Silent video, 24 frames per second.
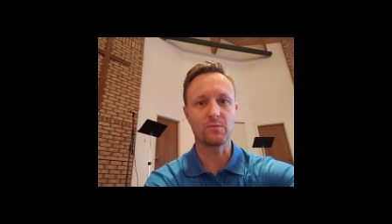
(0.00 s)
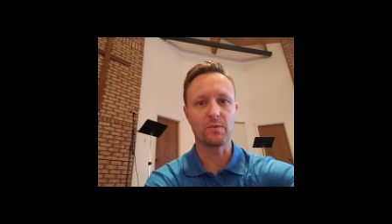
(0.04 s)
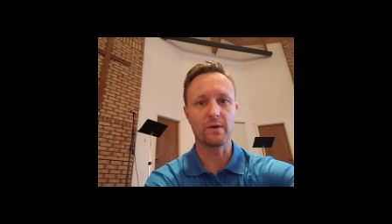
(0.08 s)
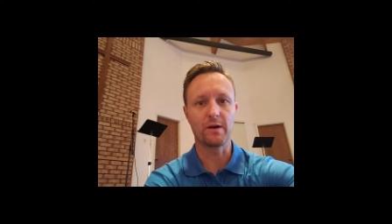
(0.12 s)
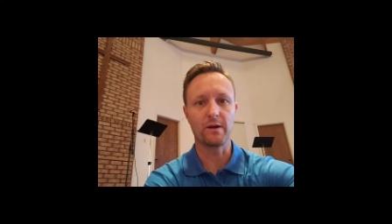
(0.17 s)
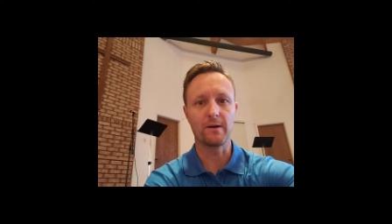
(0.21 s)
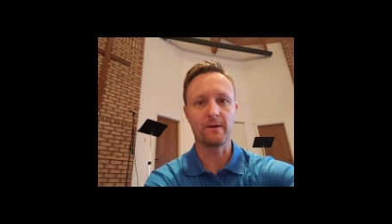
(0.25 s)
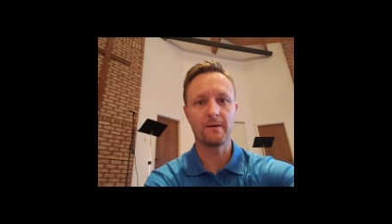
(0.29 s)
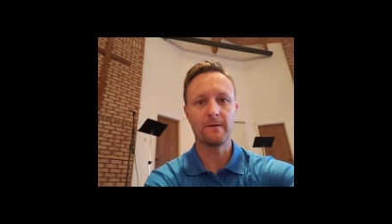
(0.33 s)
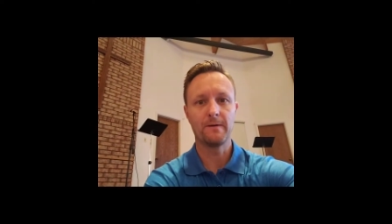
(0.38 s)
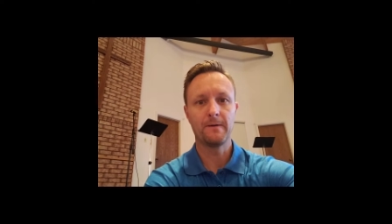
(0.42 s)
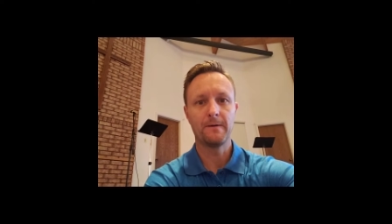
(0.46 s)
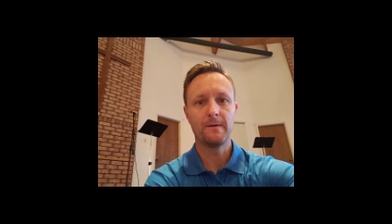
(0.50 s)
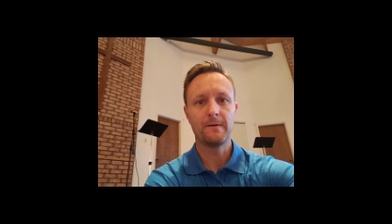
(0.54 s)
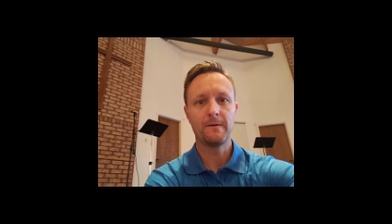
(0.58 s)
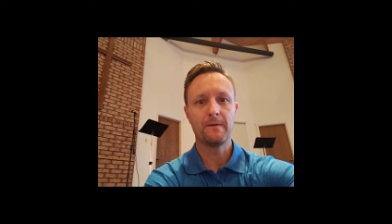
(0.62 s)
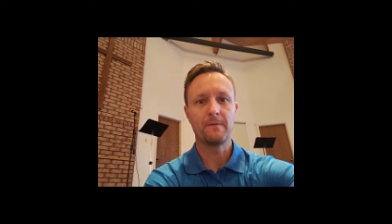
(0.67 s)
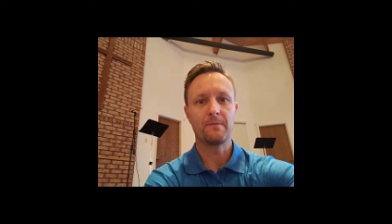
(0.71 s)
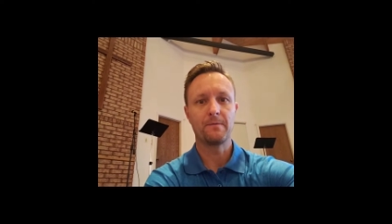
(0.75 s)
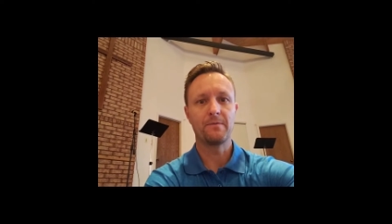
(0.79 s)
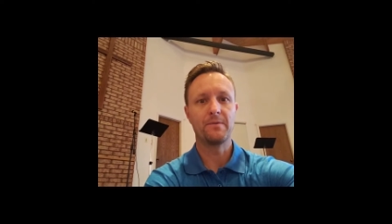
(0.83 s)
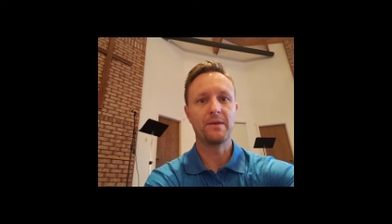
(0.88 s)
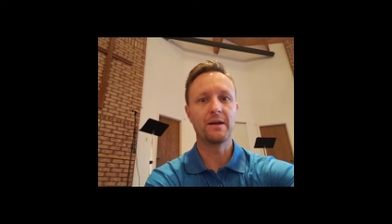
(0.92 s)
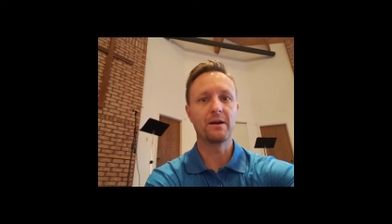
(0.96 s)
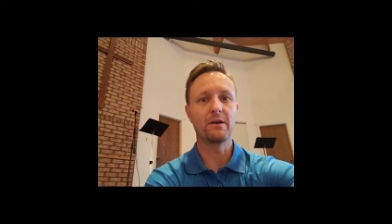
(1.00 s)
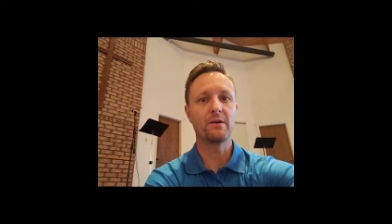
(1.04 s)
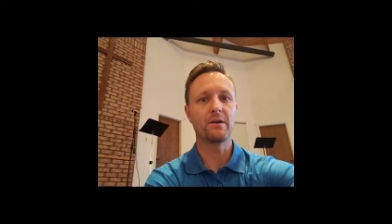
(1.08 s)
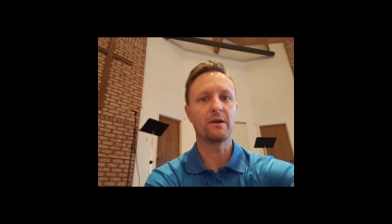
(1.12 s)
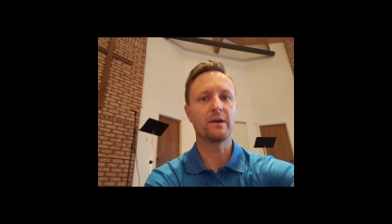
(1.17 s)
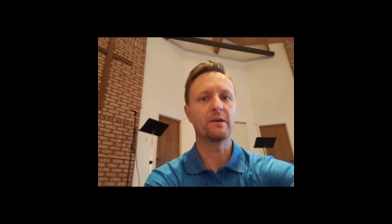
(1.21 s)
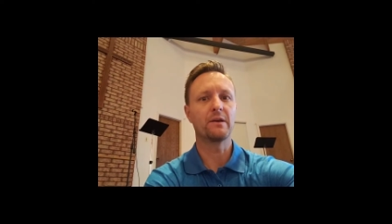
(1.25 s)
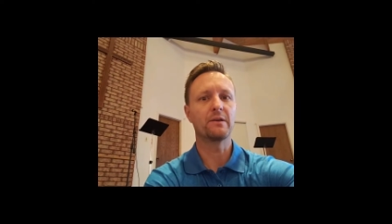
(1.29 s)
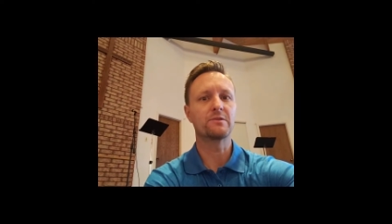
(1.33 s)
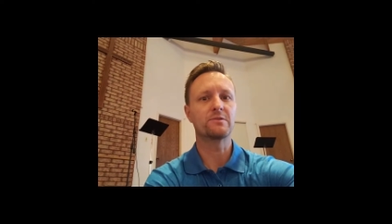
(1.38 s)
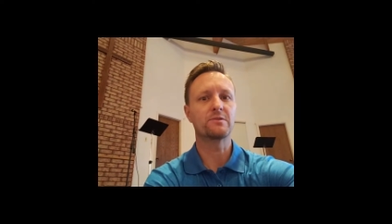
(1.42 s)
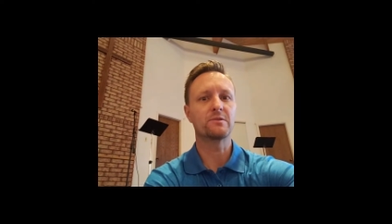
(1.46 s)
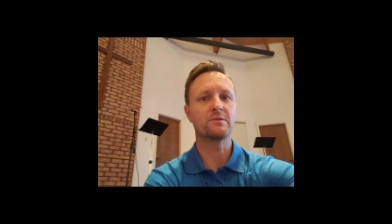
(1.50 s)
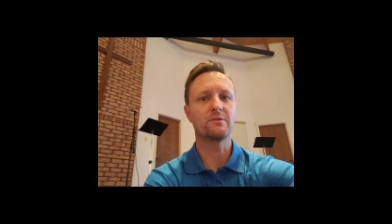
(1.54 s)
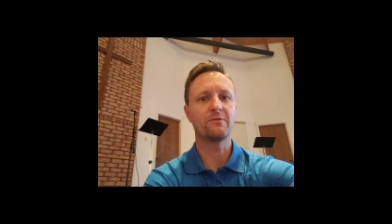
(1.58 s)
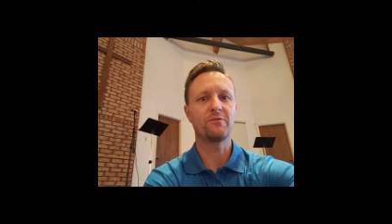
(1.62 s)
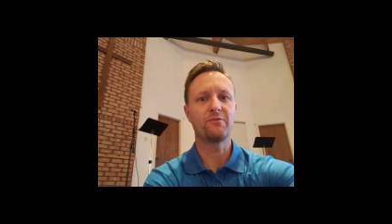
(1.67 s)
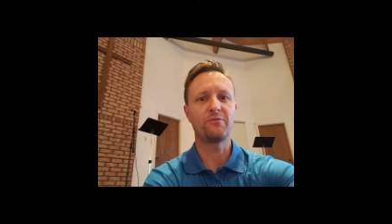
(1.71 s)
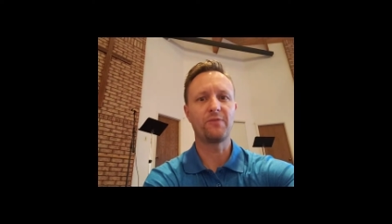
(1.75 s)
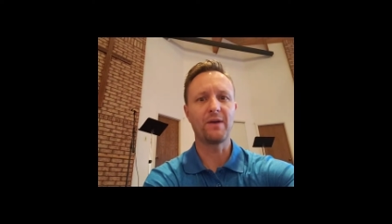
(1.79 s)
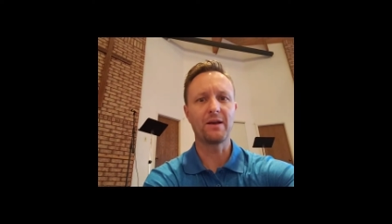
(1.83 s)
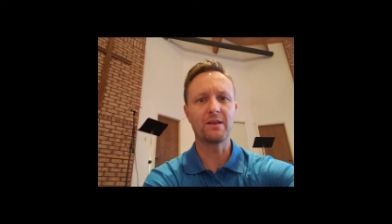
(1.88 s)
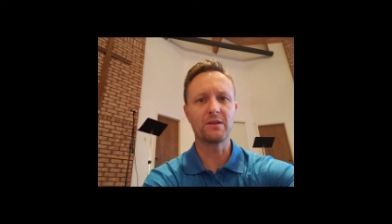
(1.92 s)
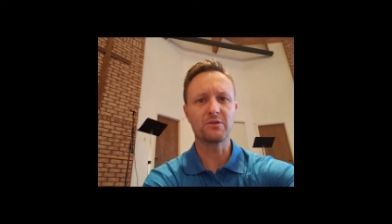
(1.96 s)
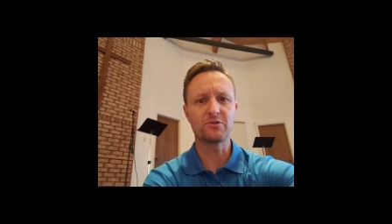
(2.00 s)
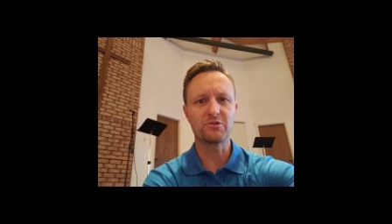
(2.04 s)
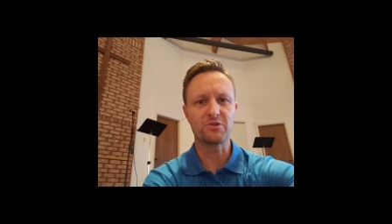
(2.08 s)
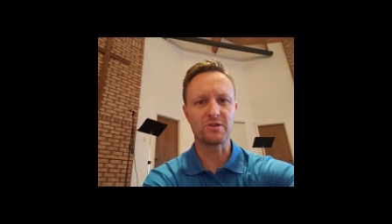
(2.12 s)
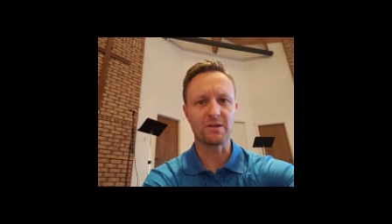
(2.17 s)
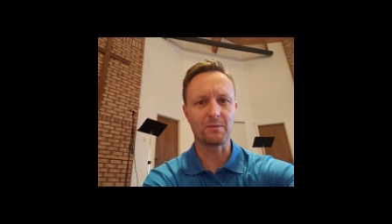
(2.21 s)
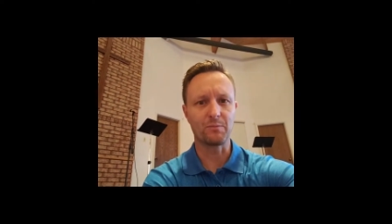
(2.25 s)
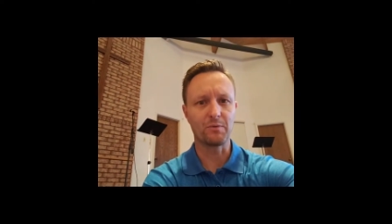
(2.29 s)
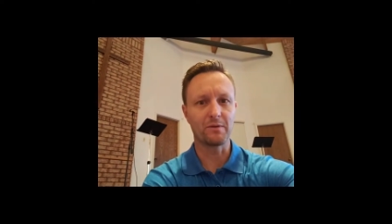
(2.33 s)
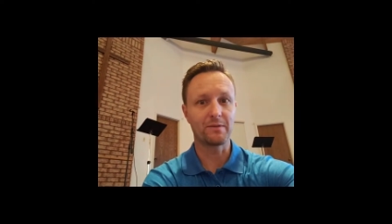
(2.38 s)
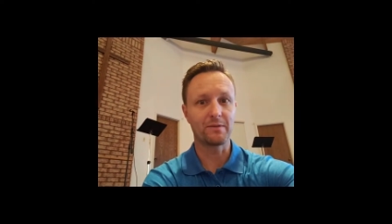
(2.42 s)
where there is fellowship.